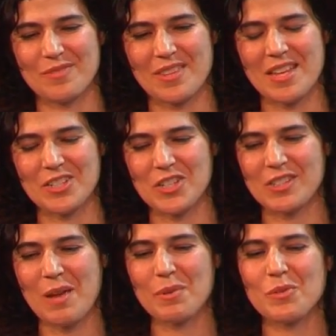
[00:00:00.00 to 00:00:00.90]
things, she's
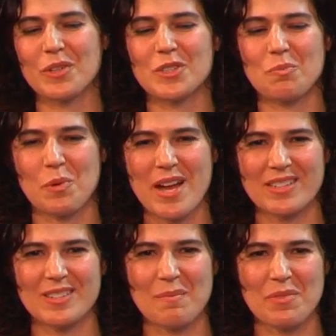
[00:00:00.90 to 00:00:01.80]
able to
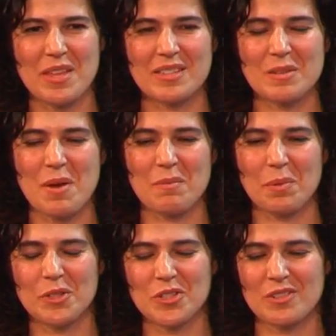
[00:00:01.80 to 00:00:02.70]
express some things about
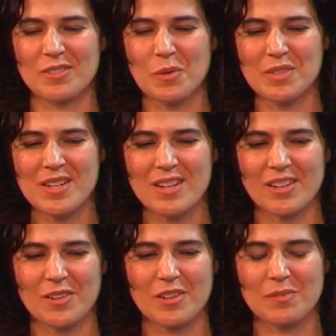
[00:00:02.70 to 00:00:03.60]
Persian cuisine
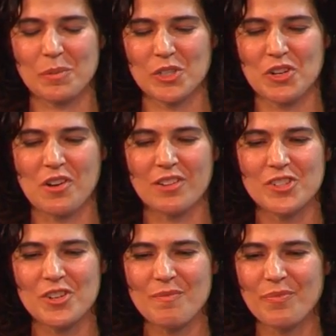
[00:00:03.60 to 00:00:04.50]
and Persian
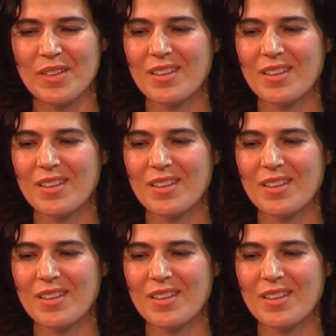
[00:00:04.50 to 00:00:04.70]
culture